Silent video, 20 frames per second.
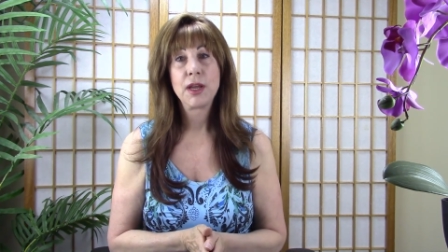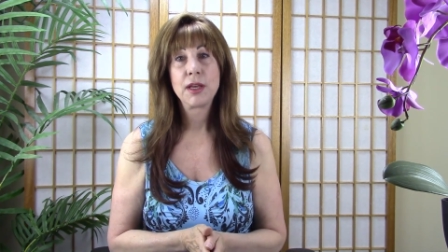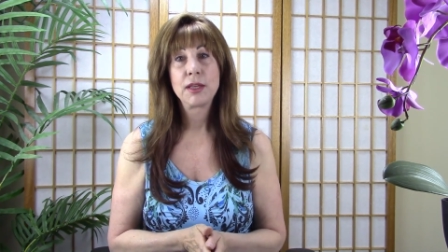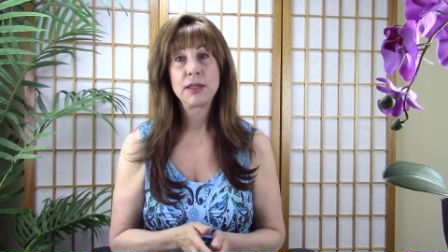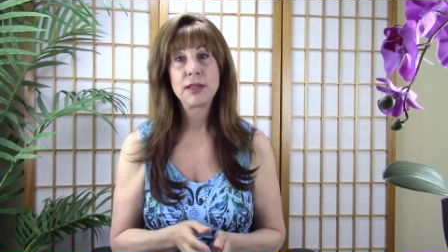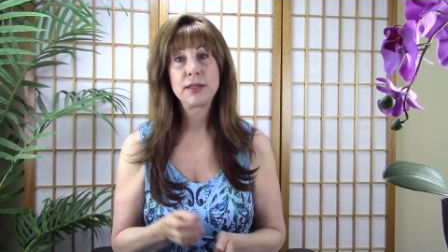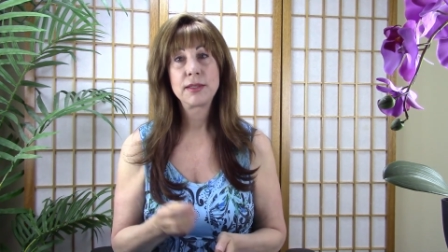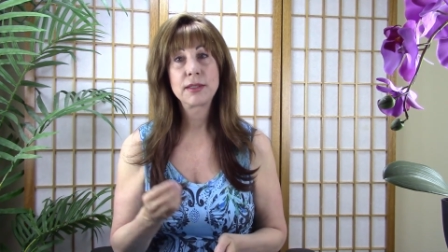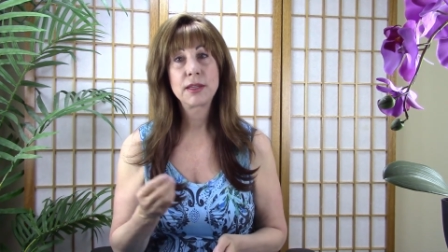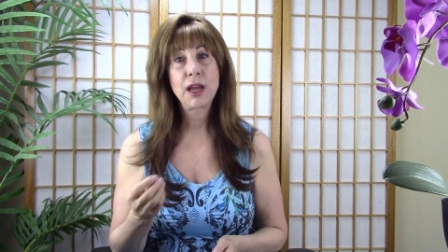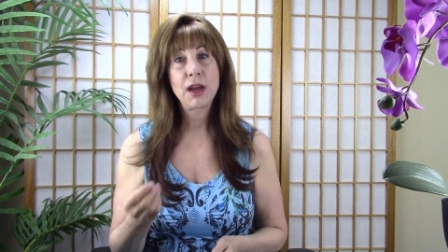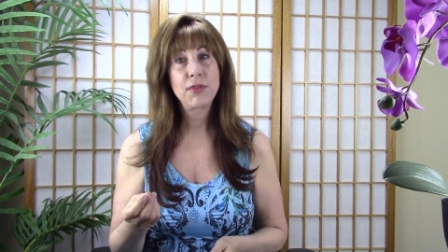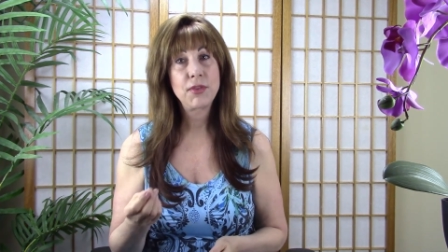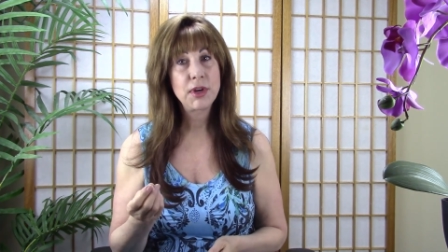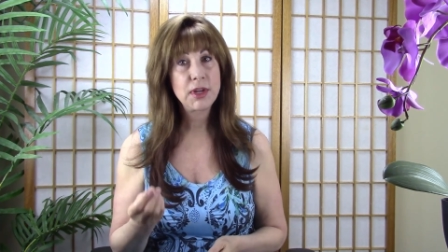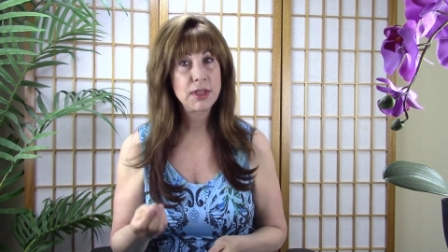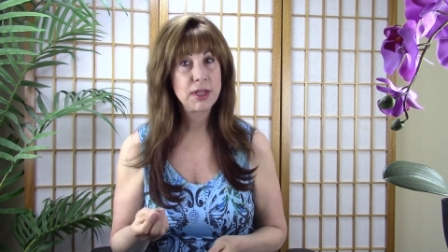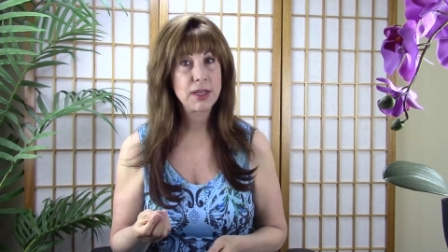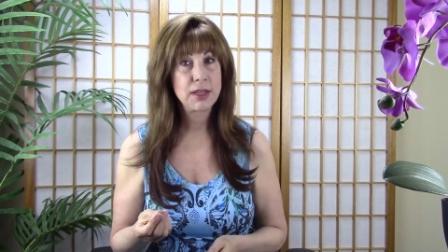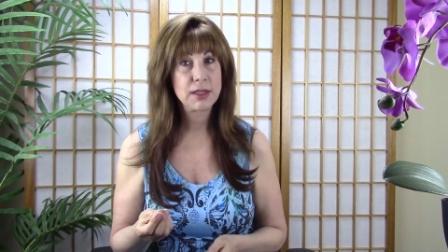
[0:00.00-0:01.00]

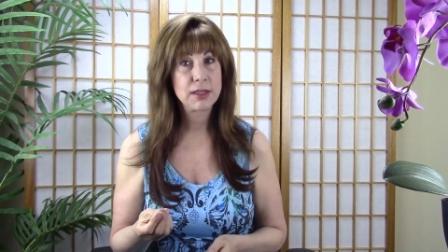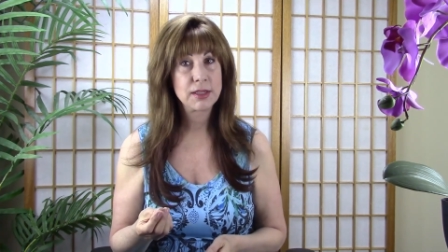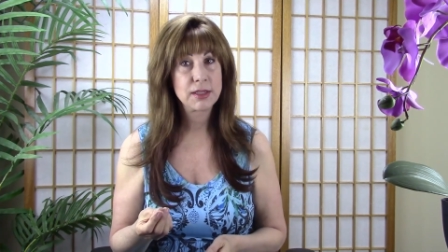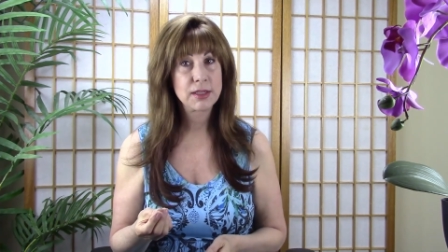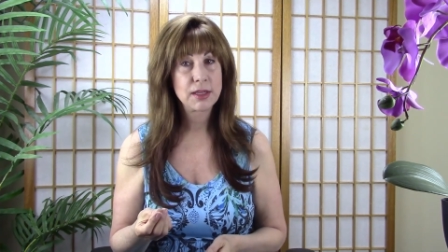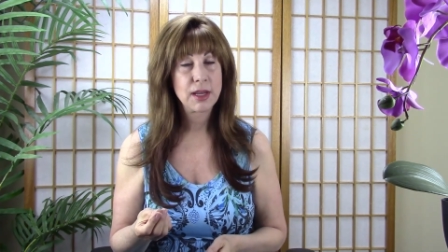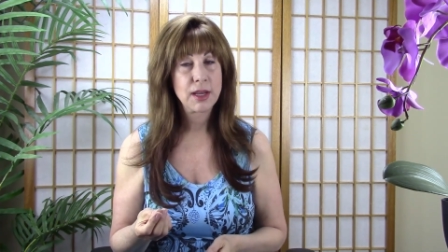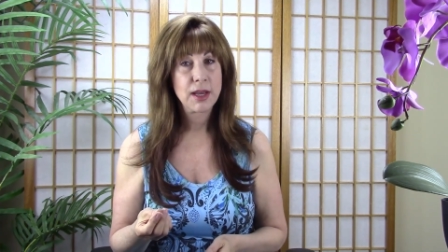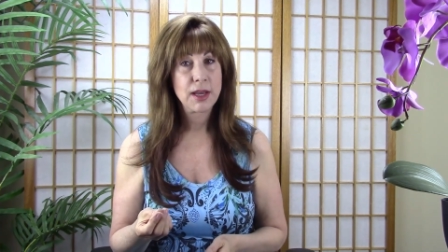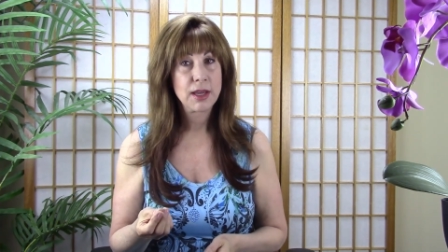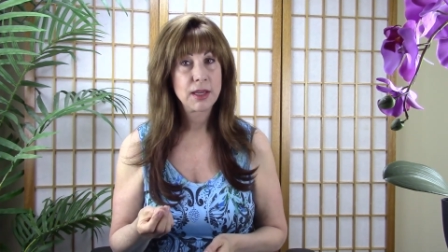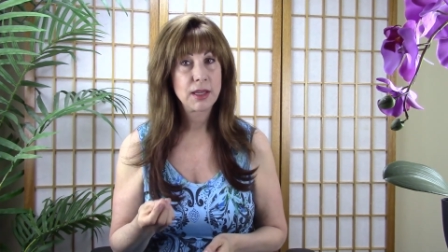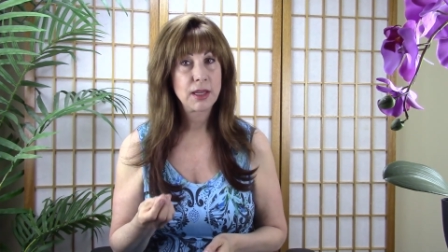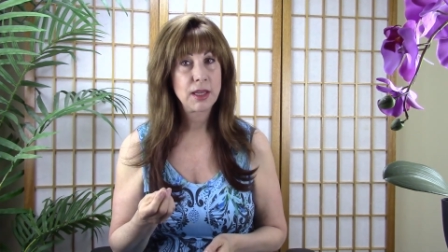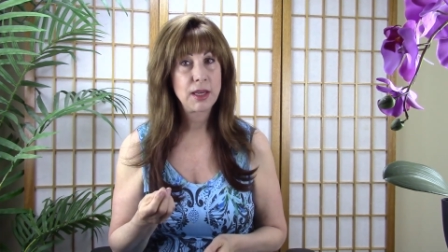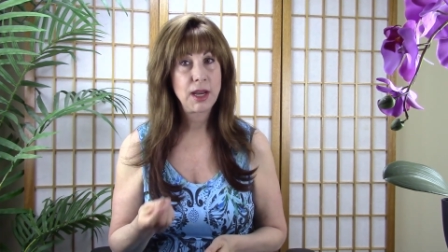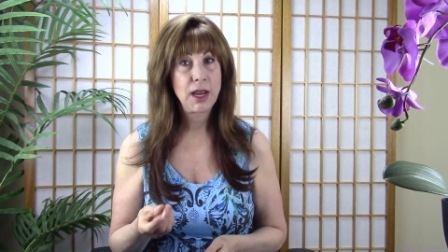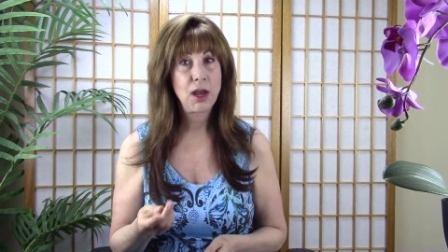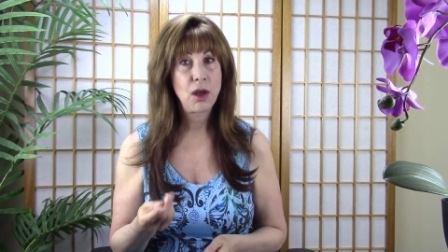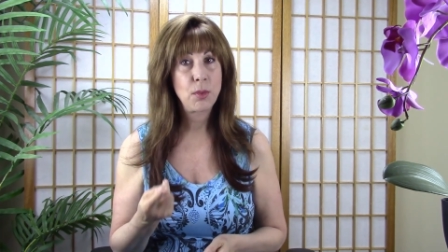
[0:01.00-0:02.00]
Discovering these
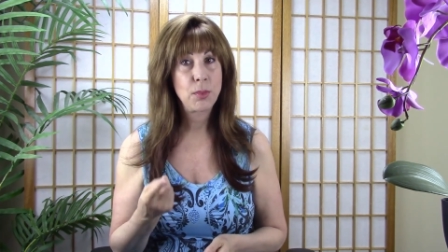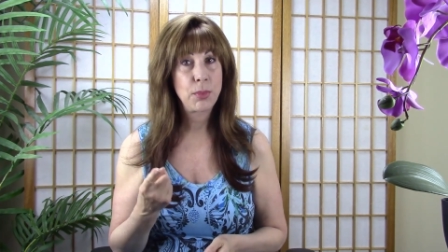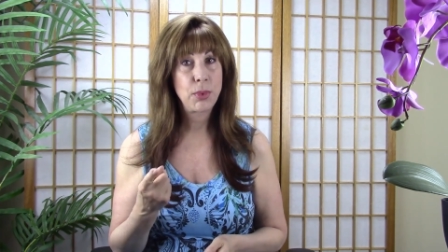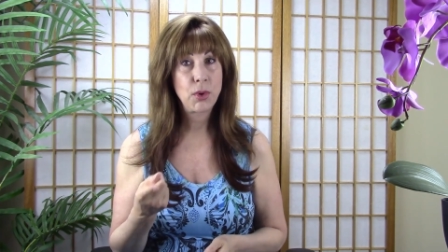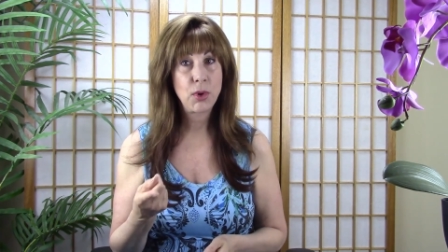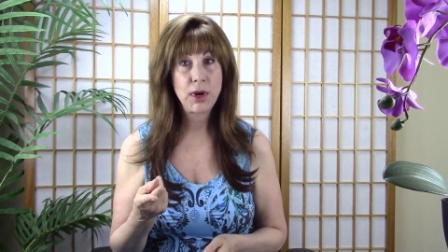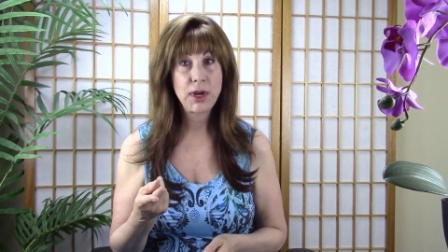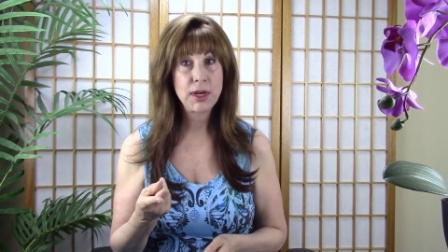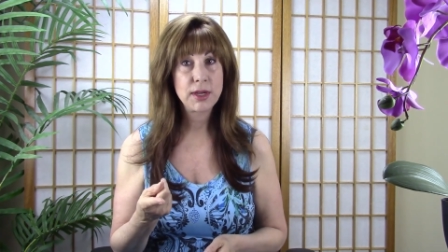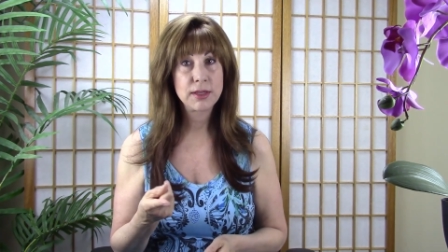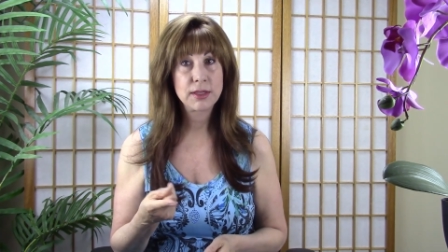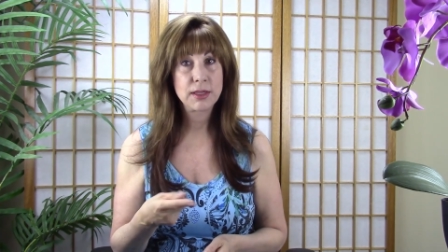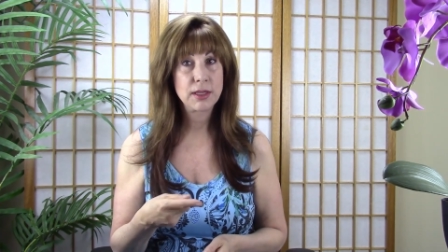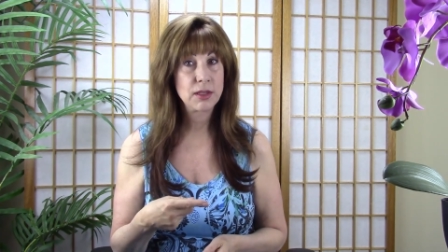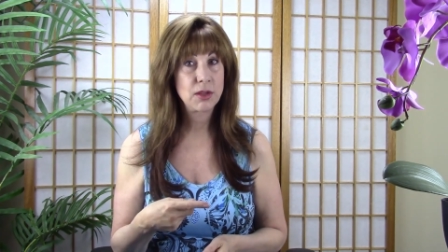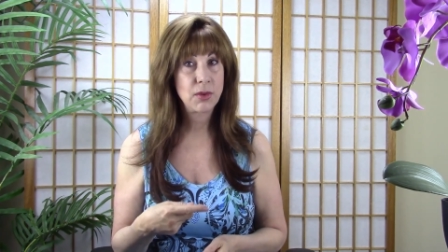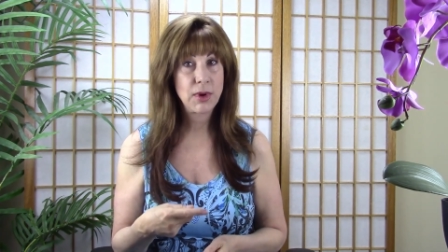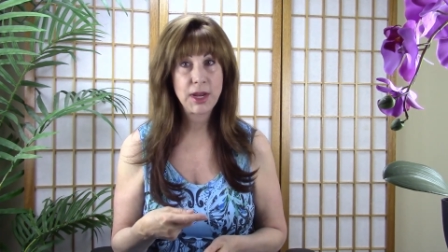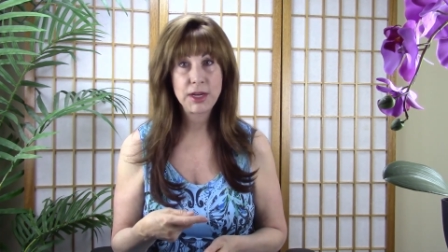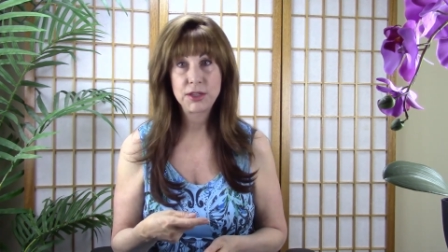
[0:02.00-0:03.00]
can help point us in
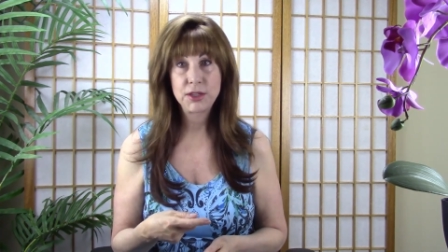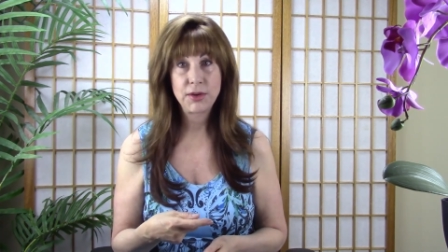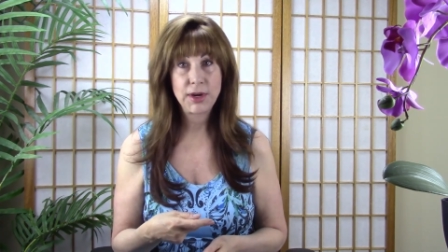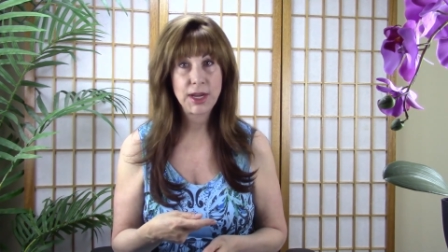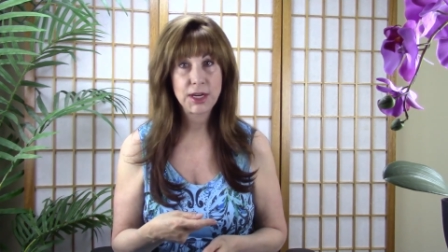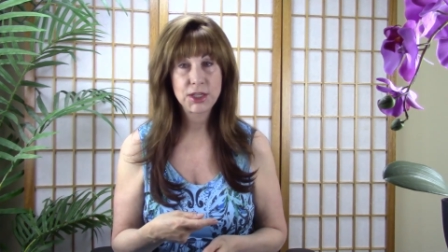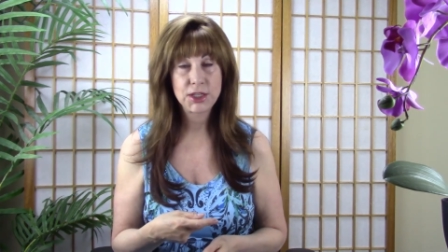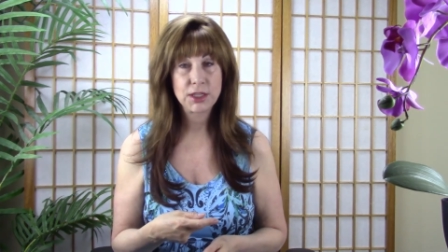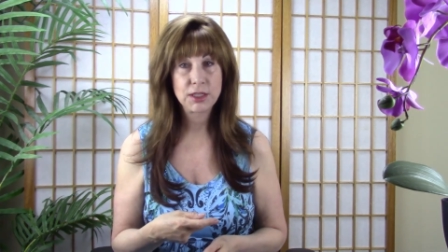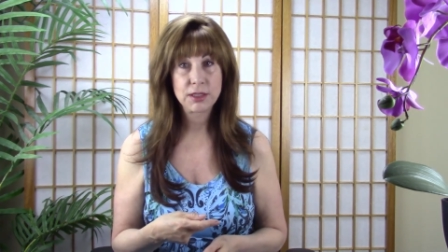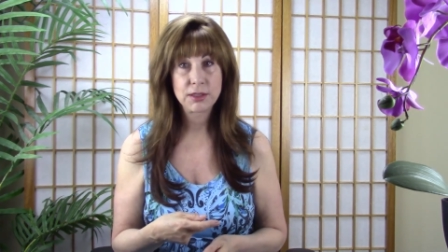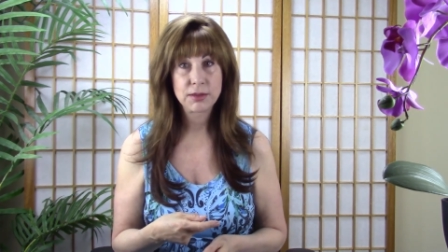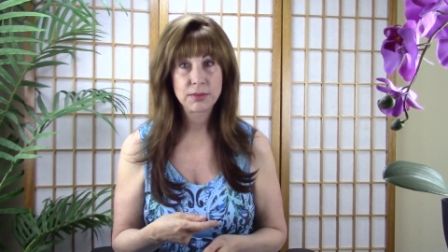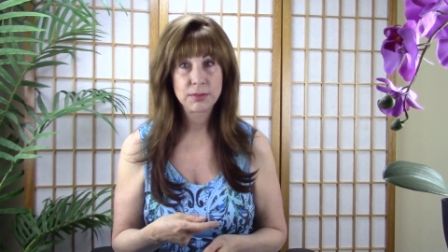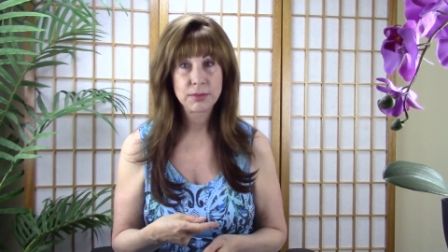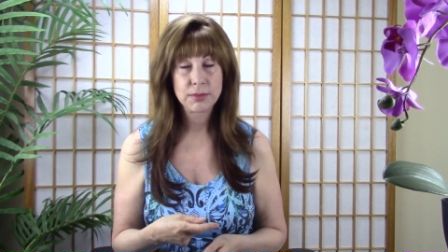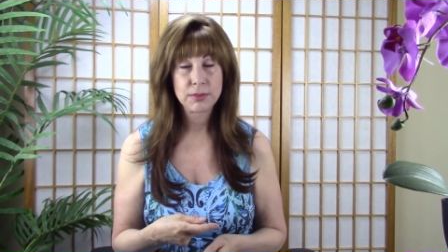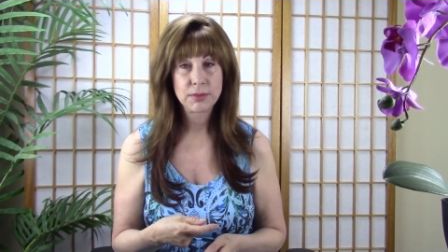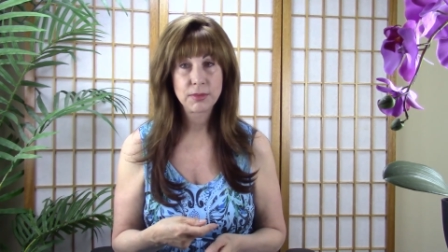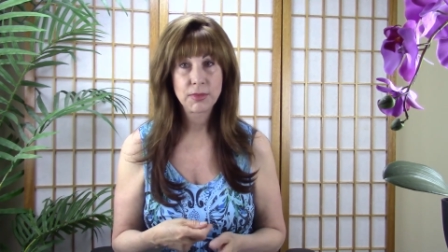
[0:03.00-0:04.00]
the right direction
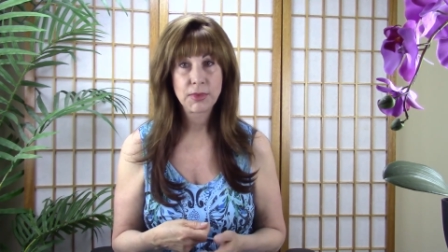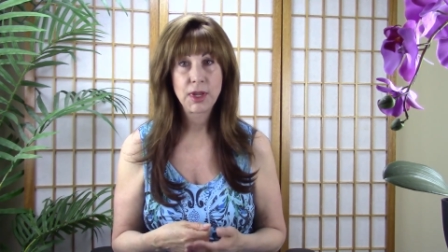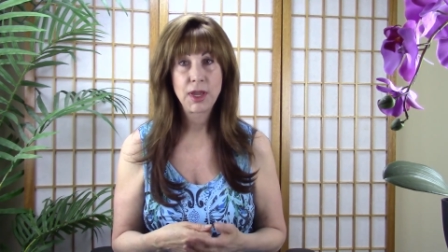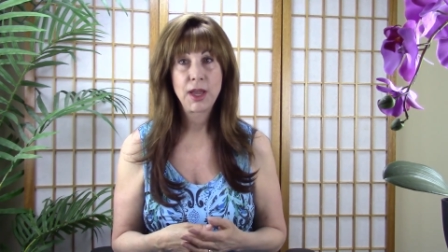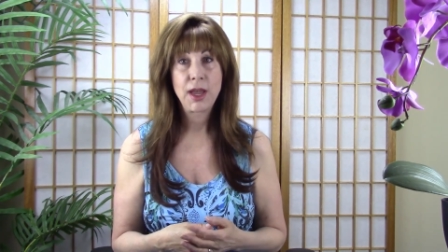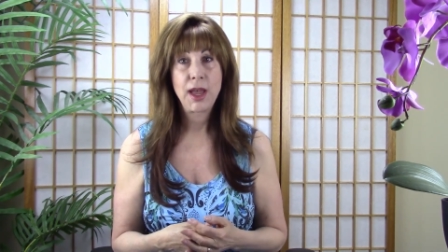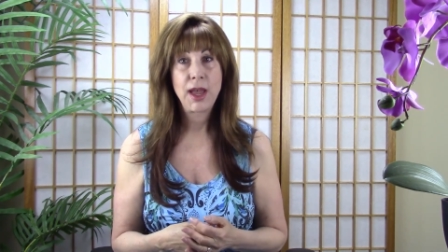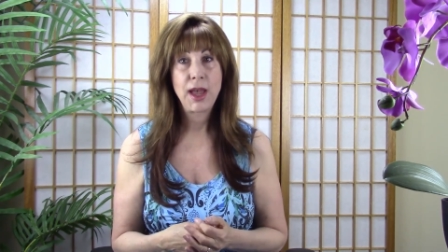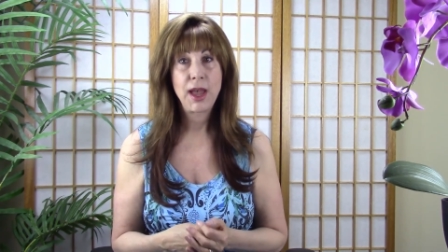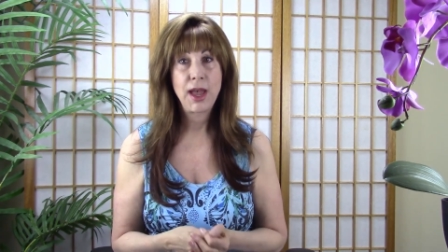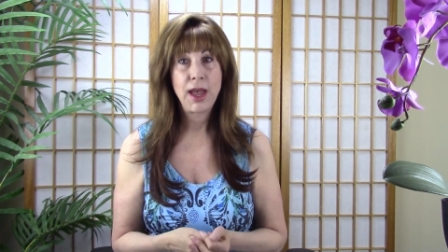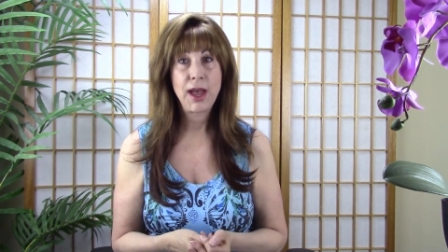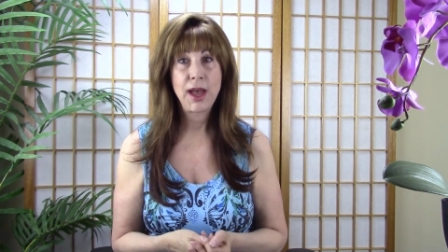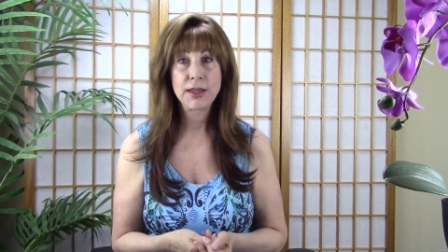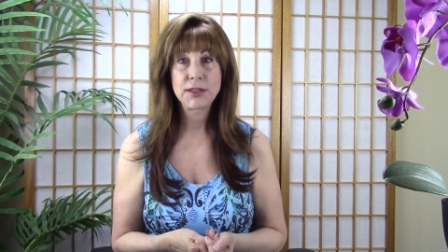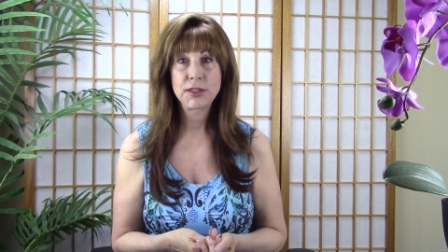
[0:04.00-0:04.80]
as